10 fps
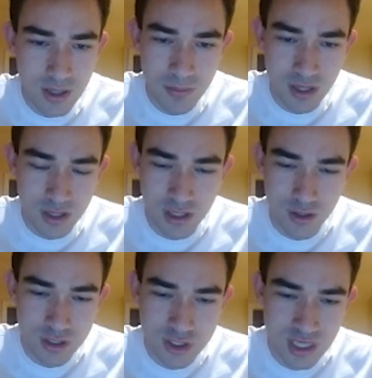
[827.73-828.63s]
But here
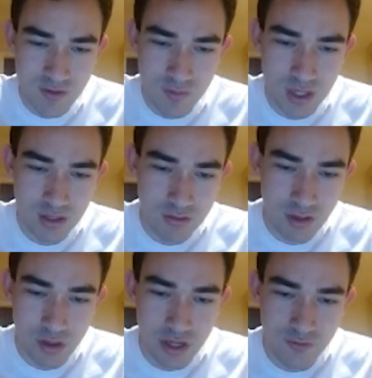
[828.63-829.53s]
he just gave me
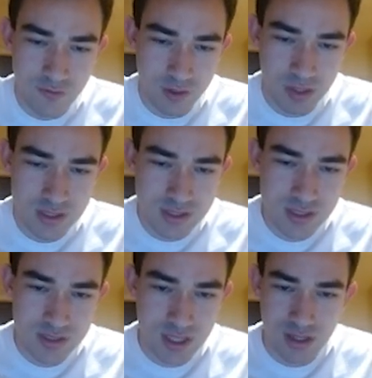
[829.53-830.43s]
a lot of free
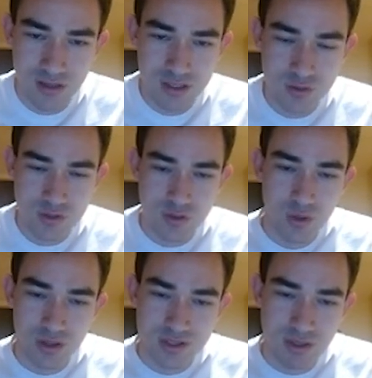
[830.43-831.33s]
pieces, and this was a
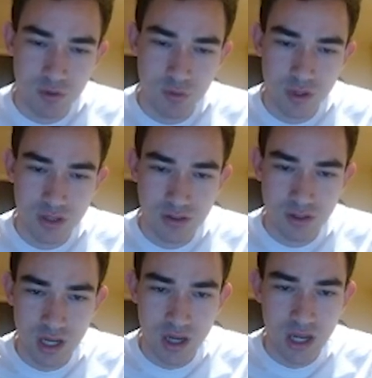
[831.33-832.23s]
really simple win
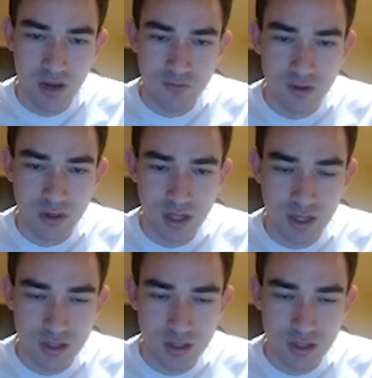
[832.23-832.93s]
after that.